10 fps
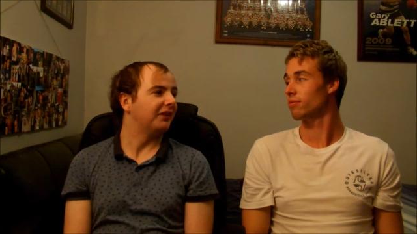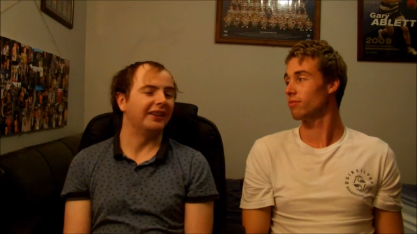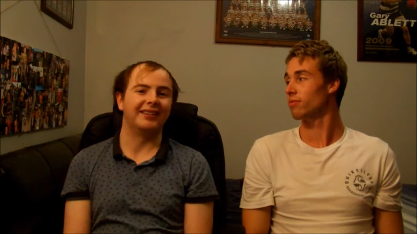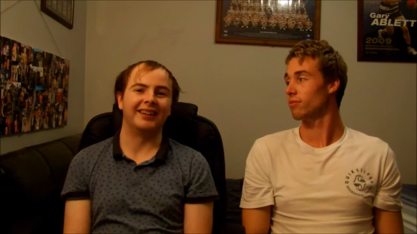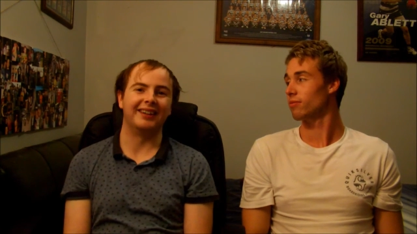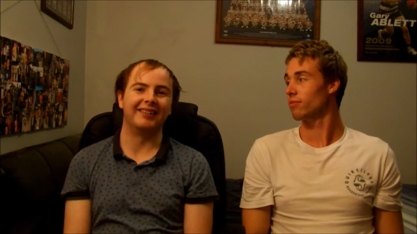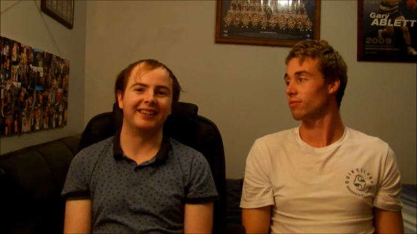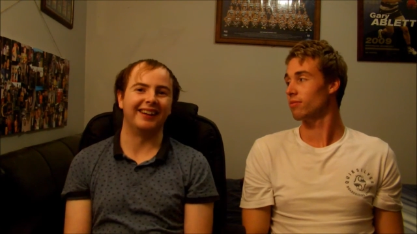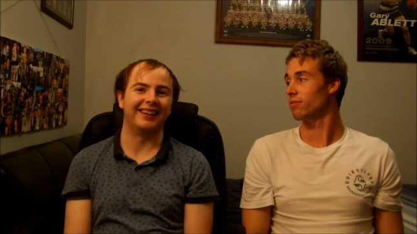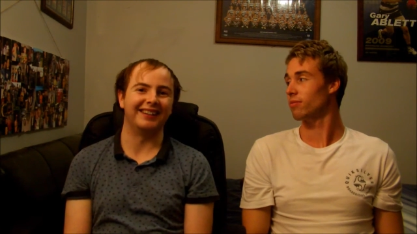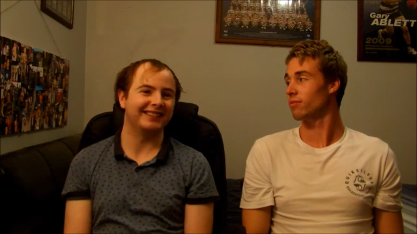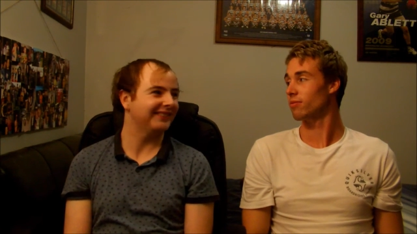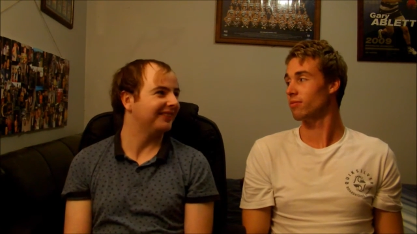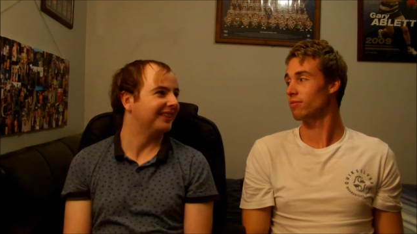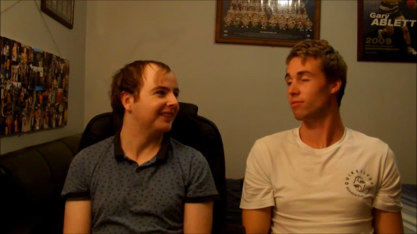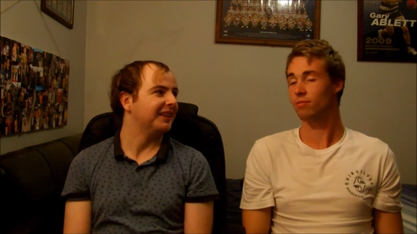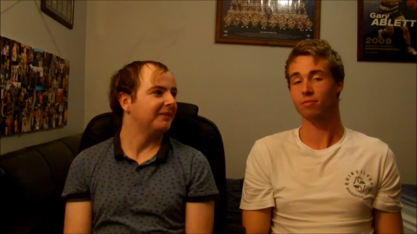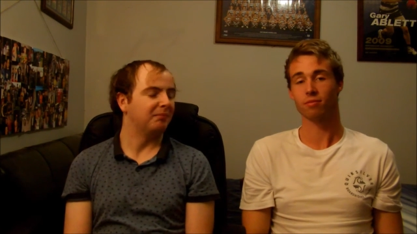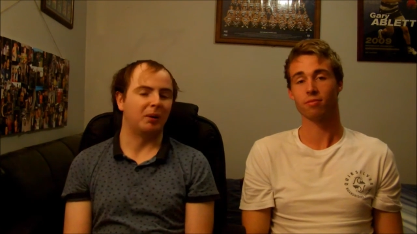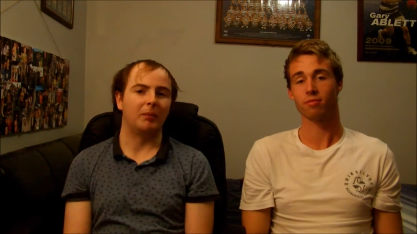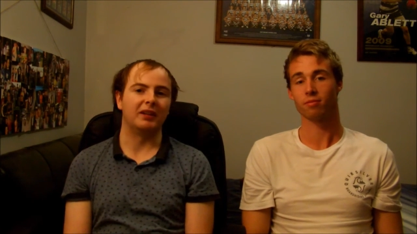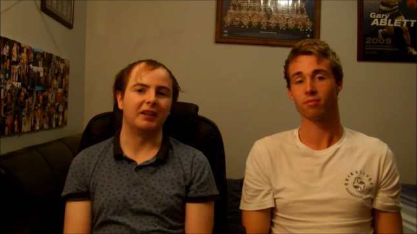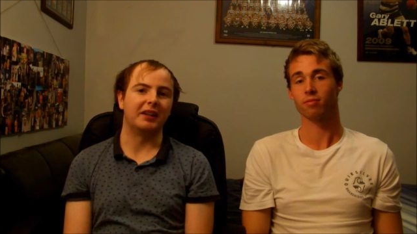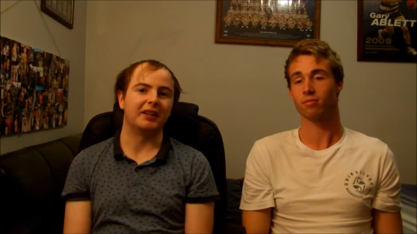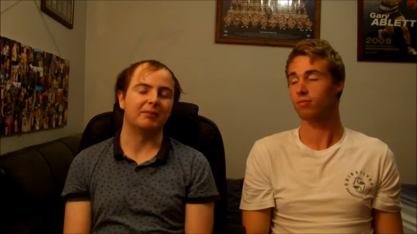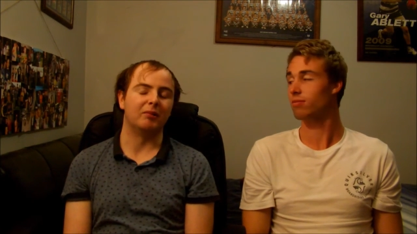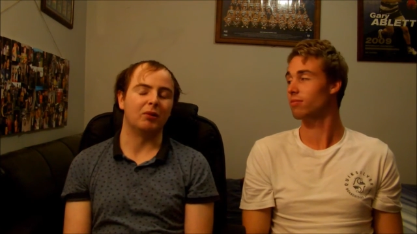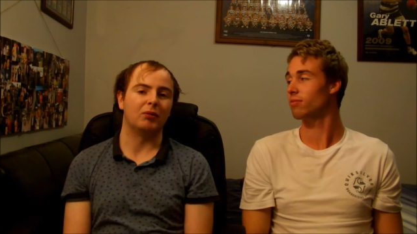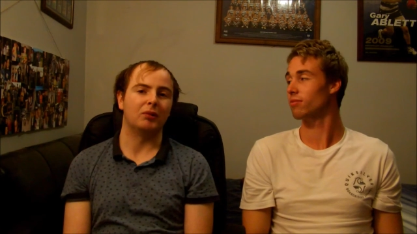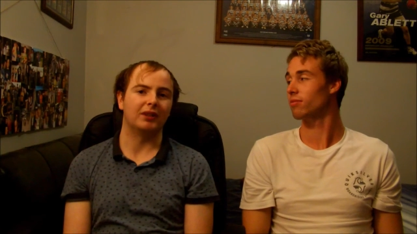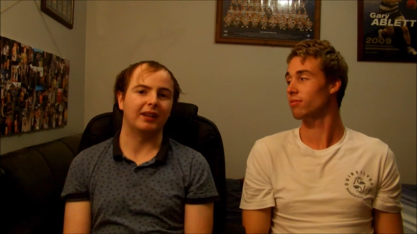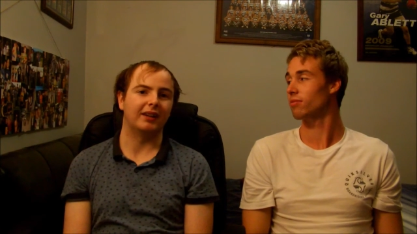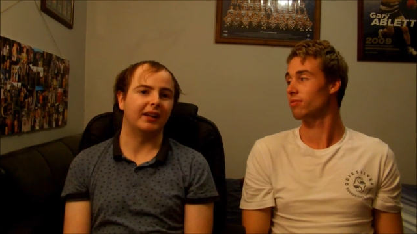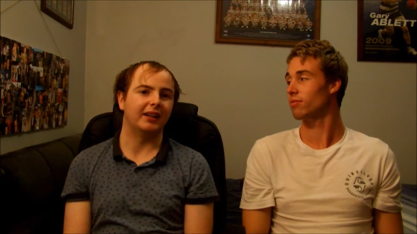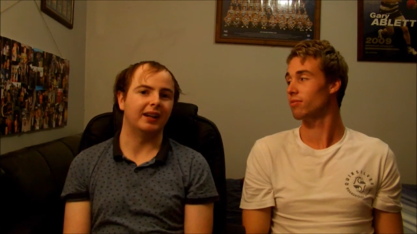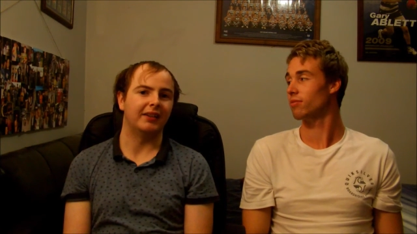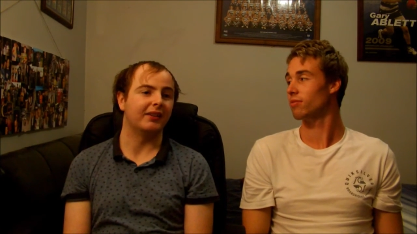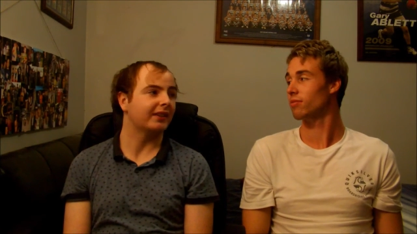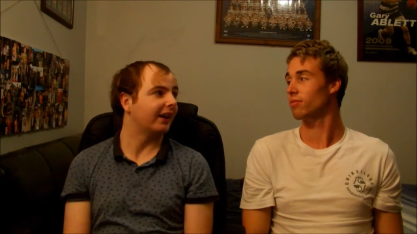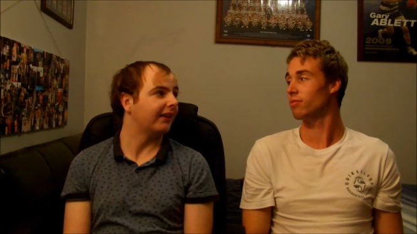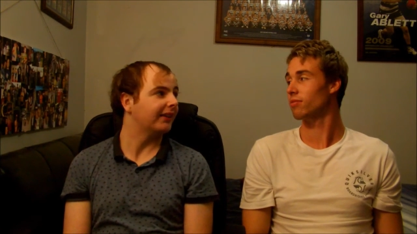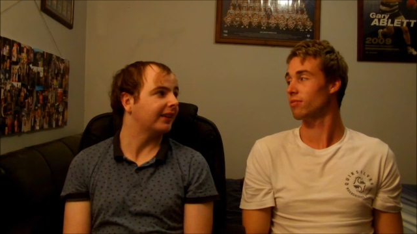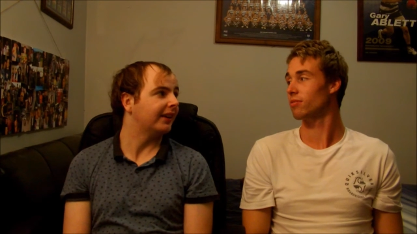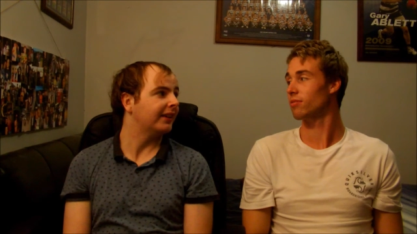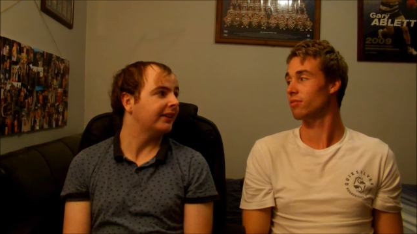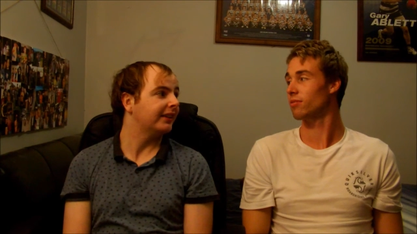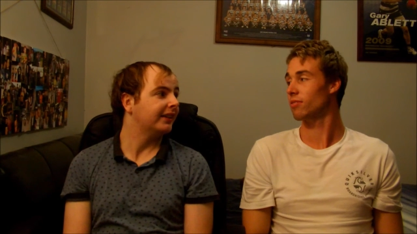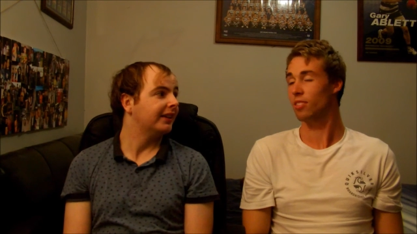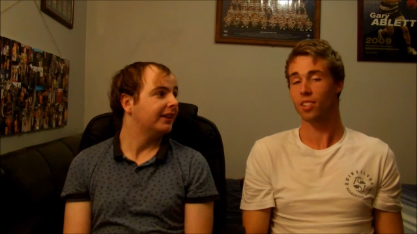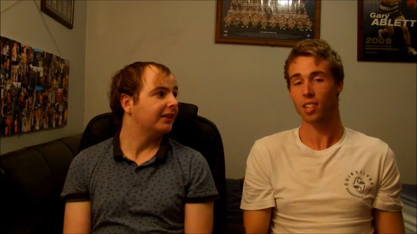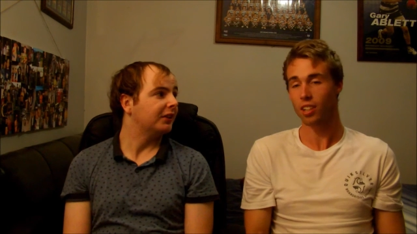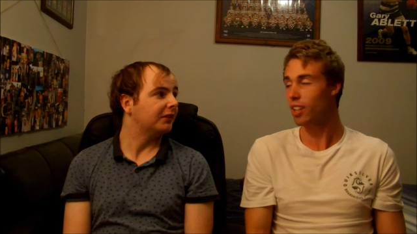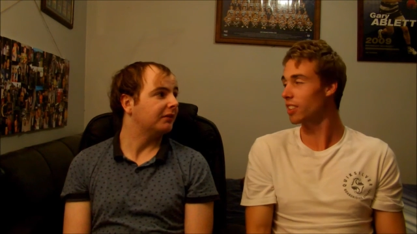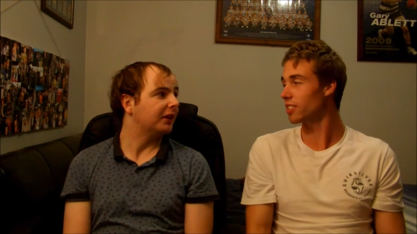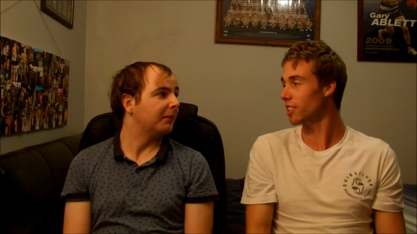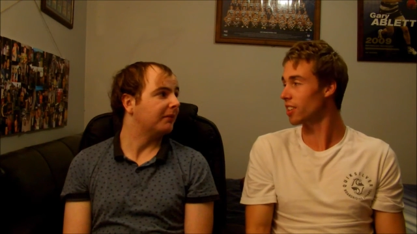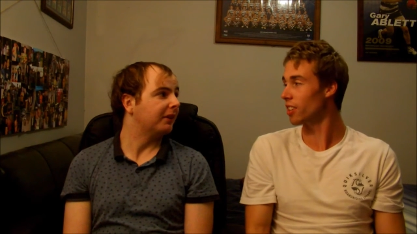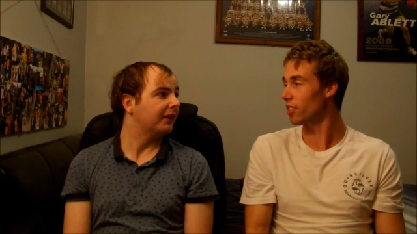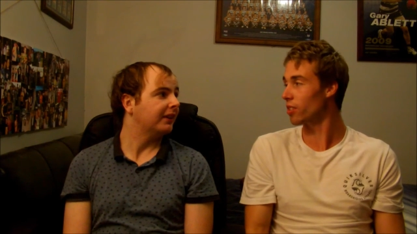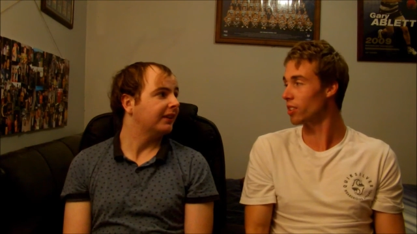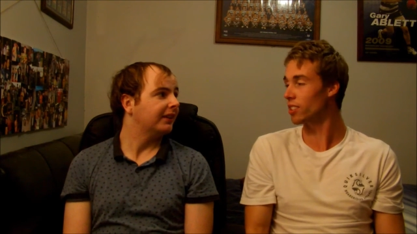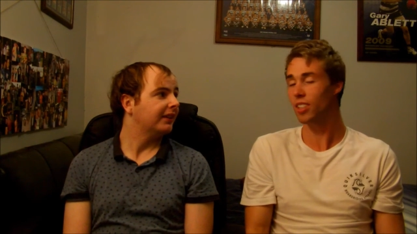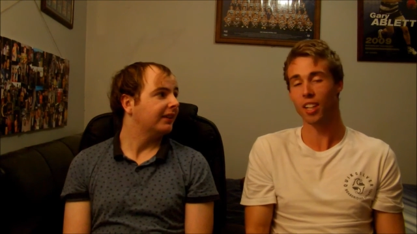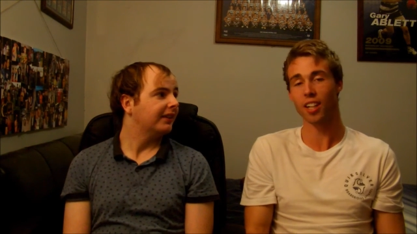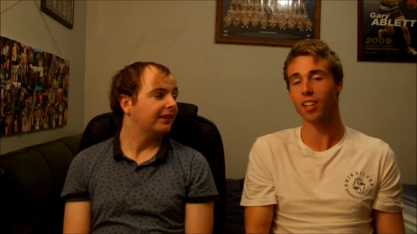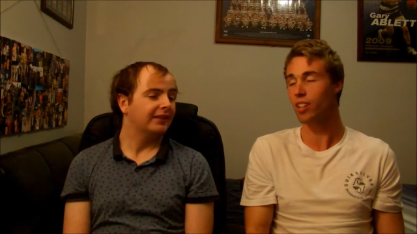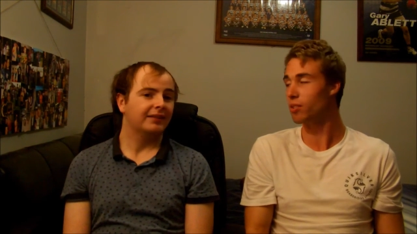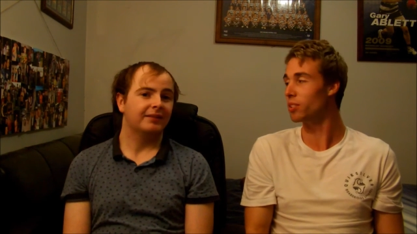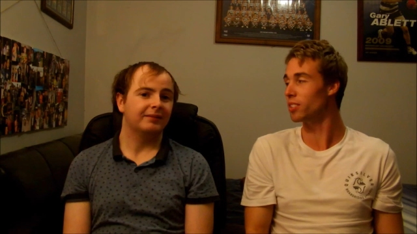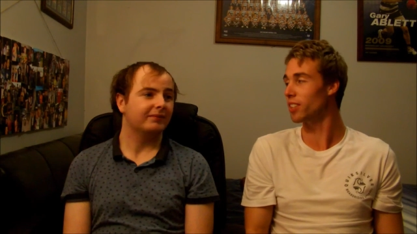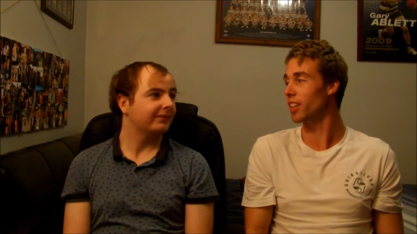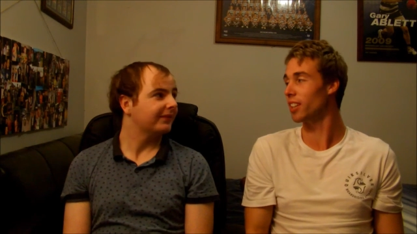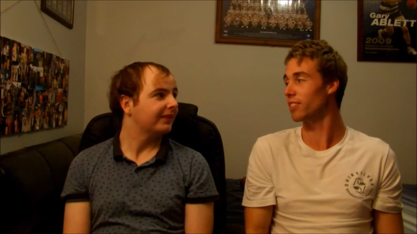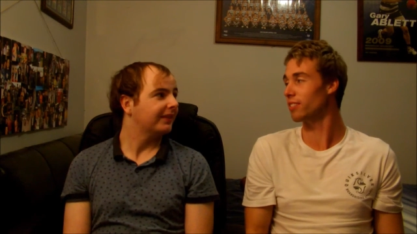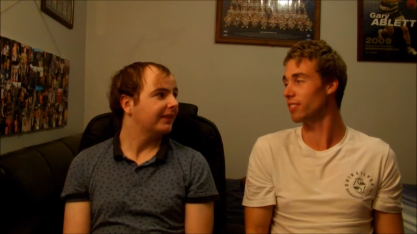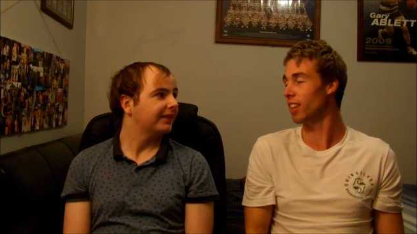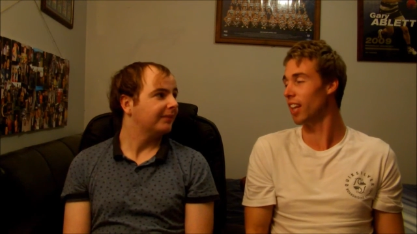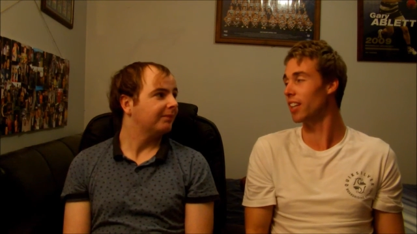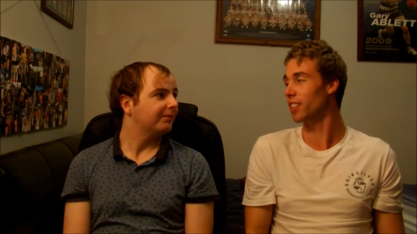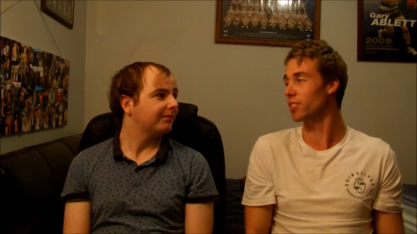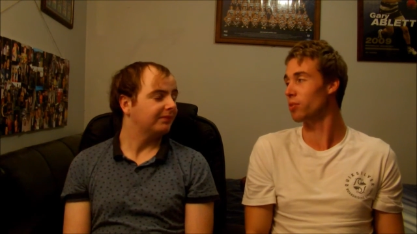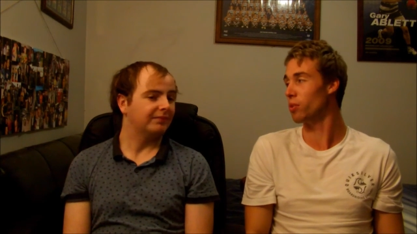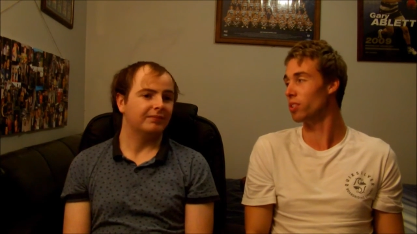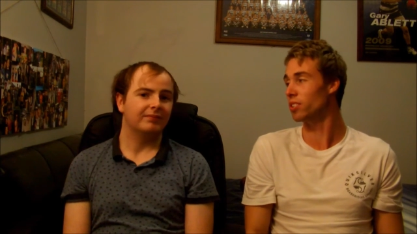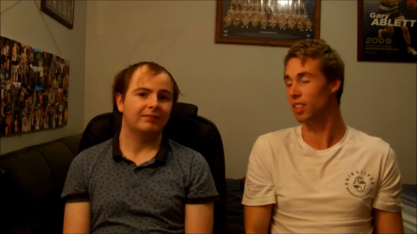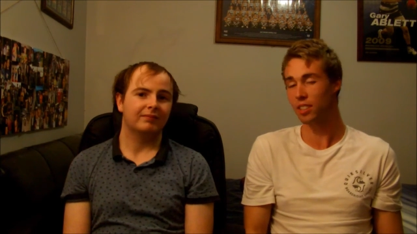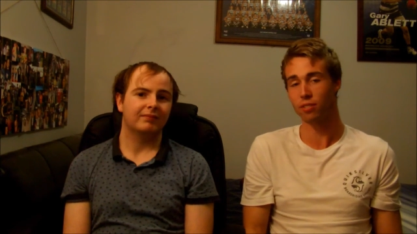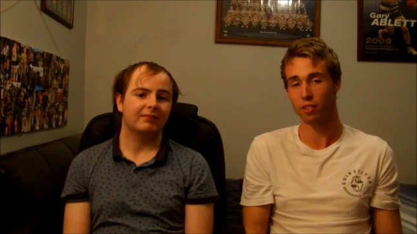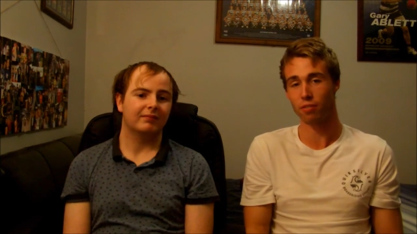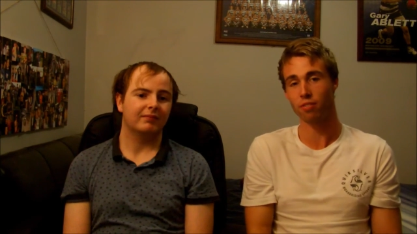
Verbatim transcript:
Speaker 1: fence here with that answer, but probably leaning more towards Adelaide at this current stage.
Speaker 2: Can yeah, I ask Dicko a question? Yeah, yeah, I would say leaning towards, at least for